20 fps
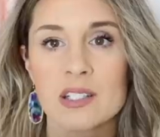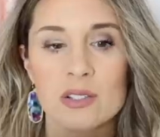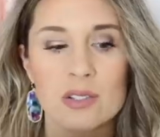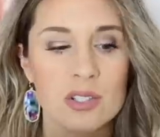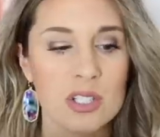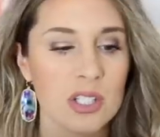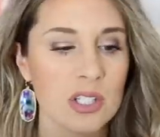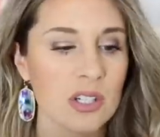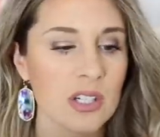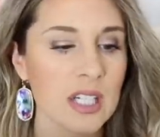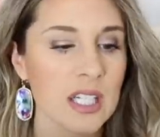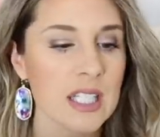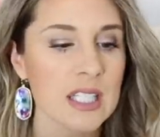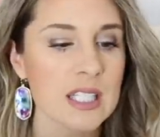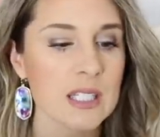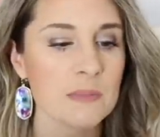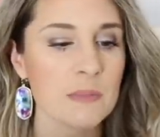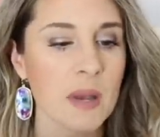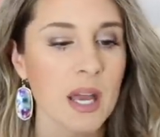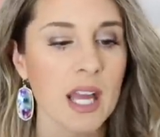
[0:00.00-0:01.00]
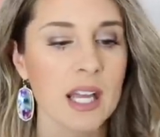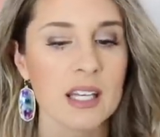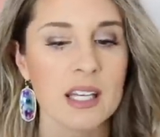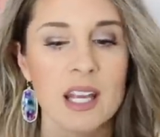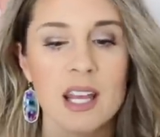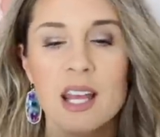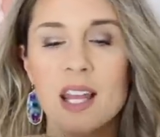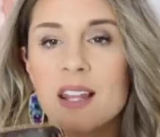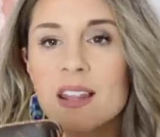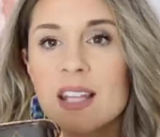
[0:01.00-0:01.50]
are curious, but
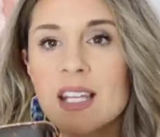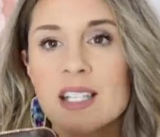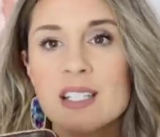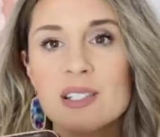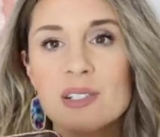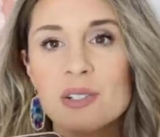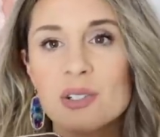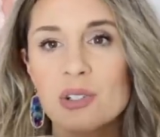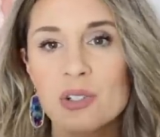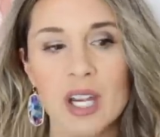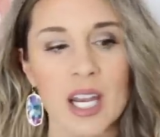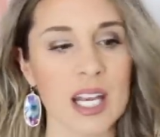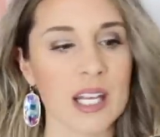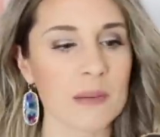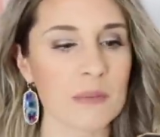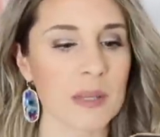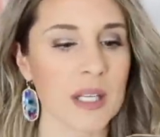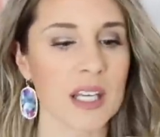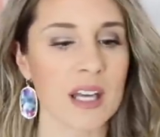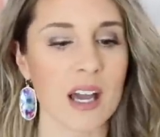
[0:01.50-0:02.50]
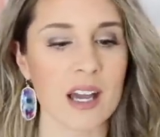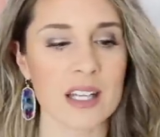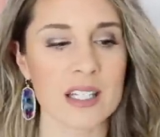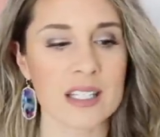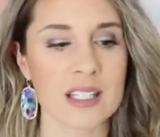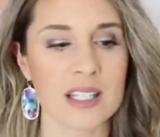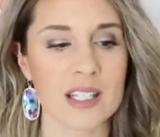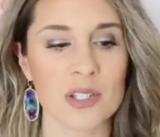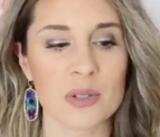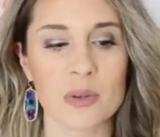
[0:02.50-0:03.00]
these are great
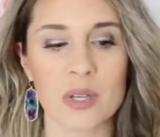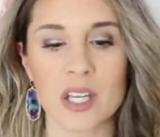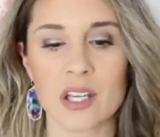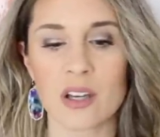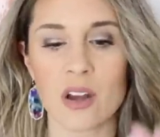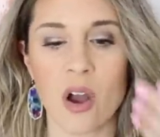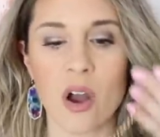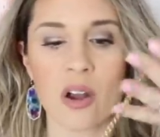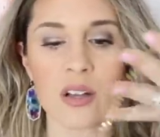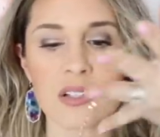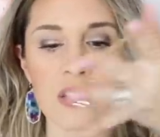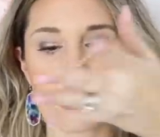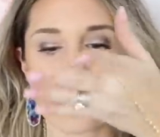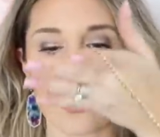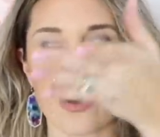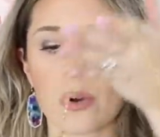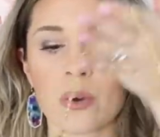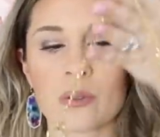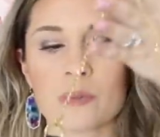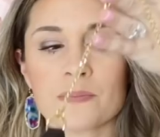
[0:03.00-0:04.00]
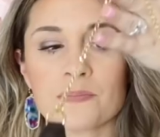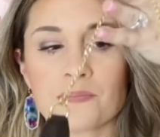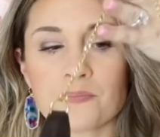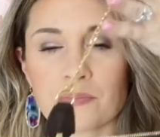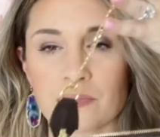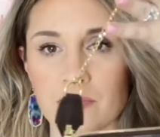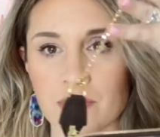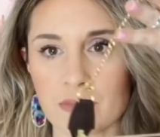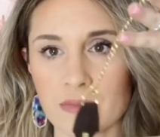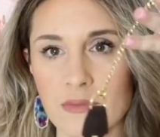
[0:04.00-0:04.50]
because you can also
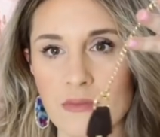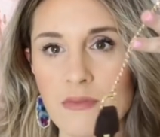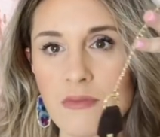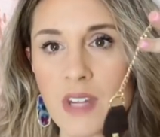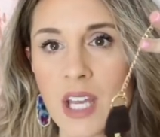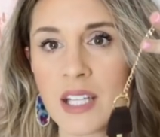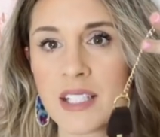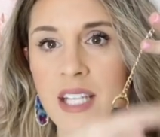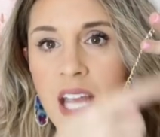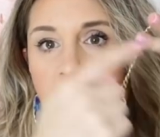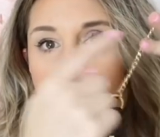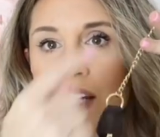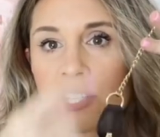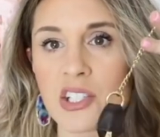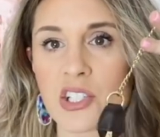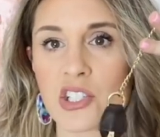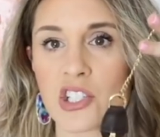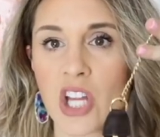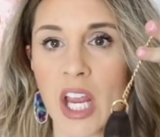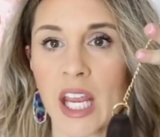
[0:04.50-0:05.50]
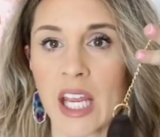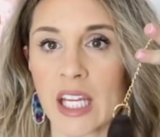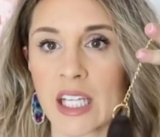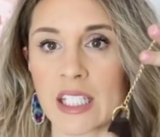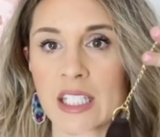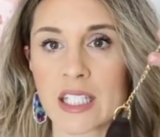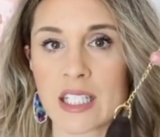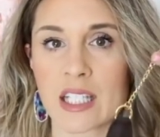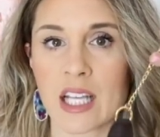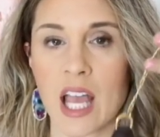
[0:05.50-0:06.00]
attach
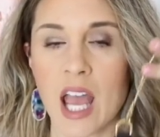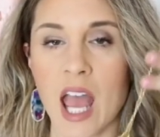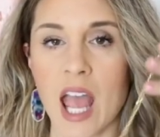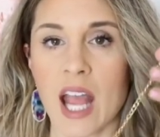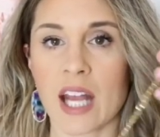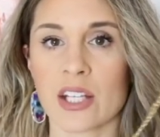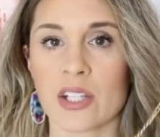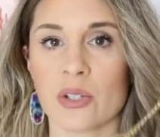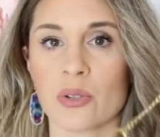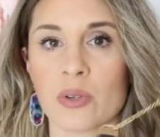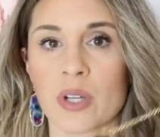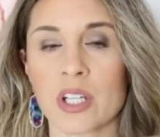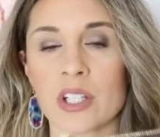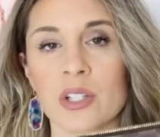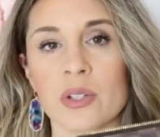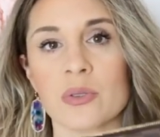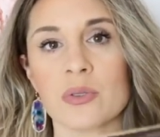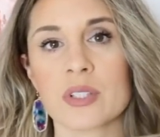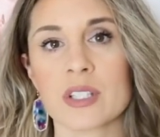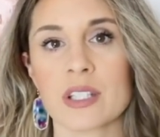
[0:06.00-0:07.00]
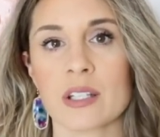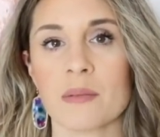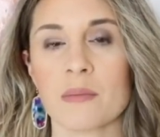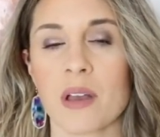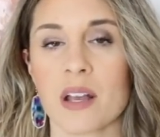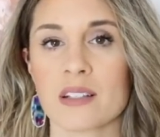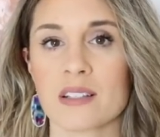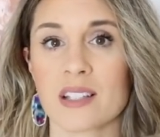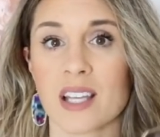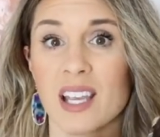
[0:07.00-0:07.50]
chains and you can use them
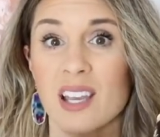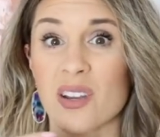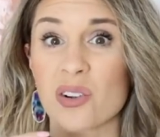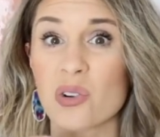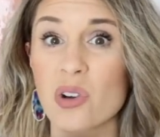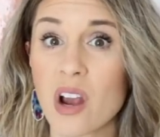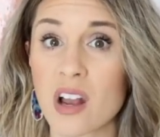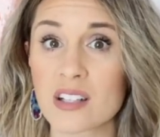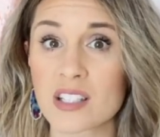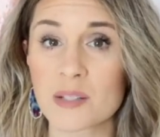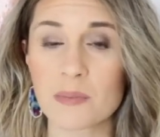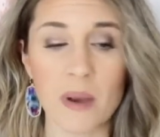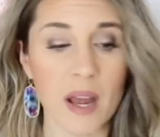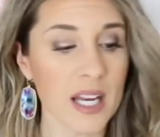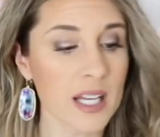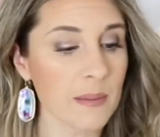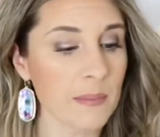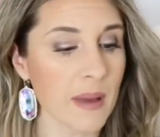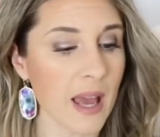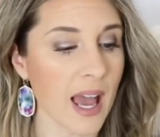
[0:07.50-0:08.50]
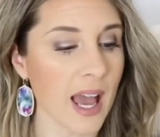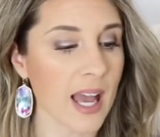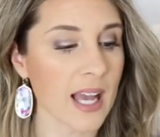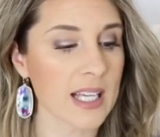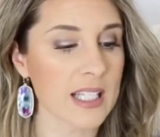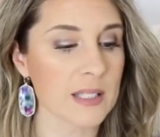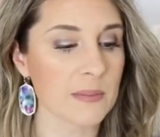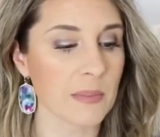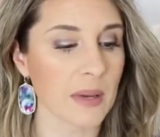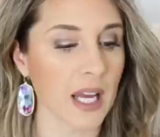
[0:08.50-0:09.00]
as like crossbody
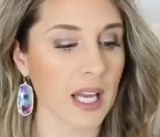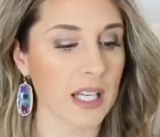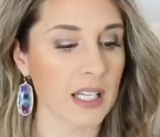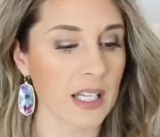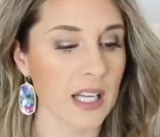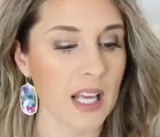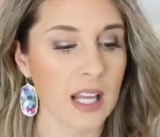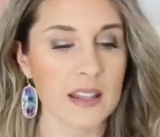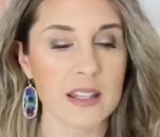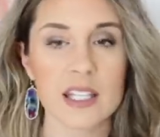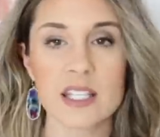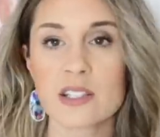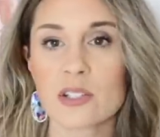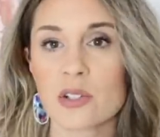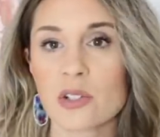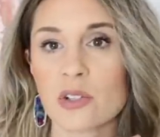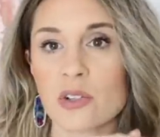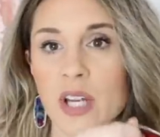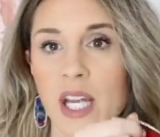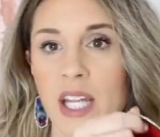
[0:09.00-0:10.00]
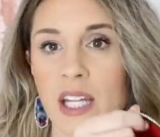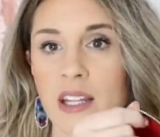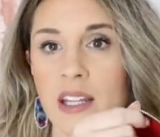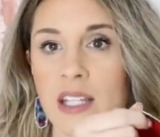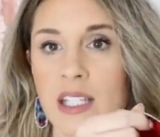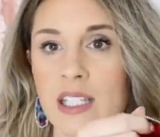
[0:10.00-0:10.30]
bags, but these are great.